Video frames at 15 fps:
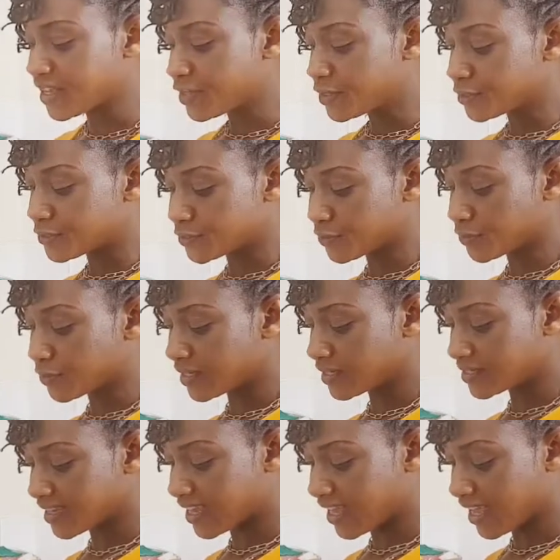So what
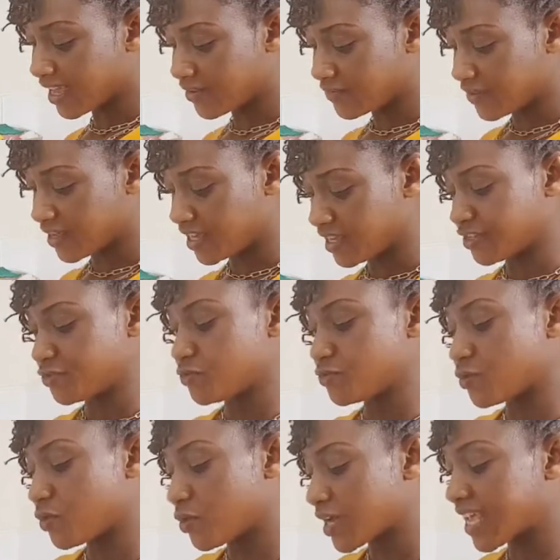I have here is
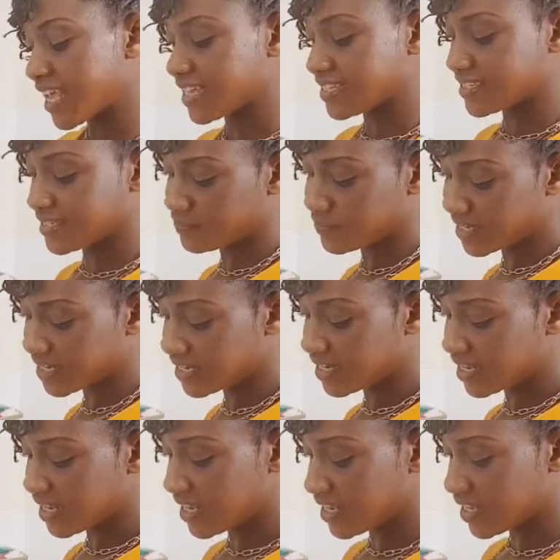rocket,
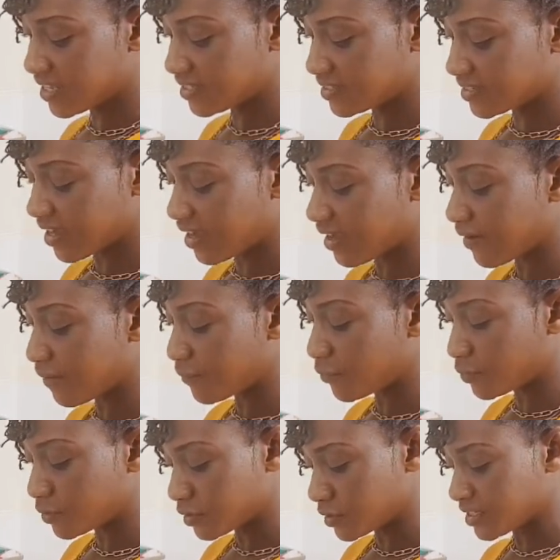spinach,
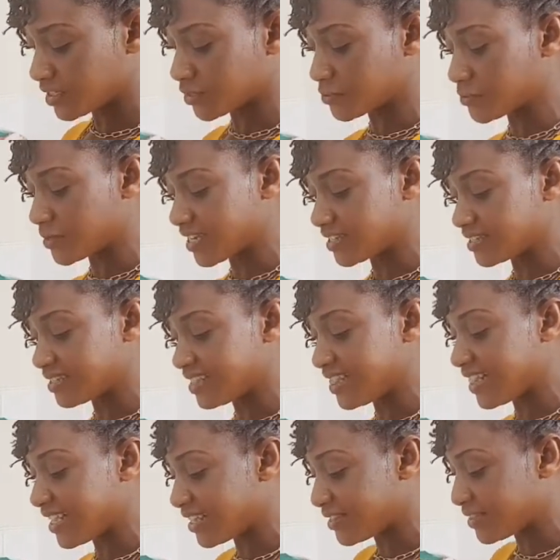watercress,
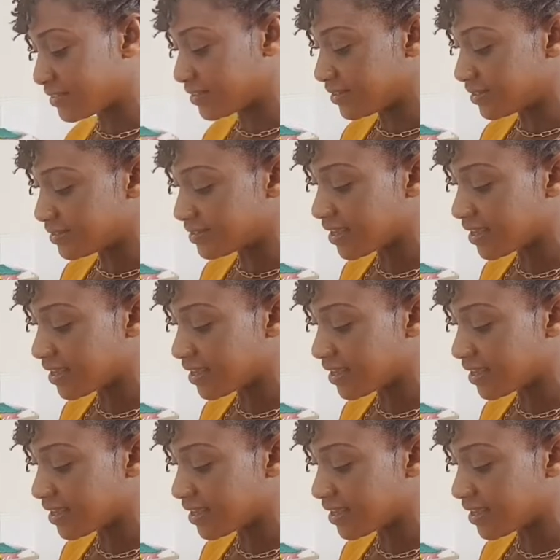lettuce,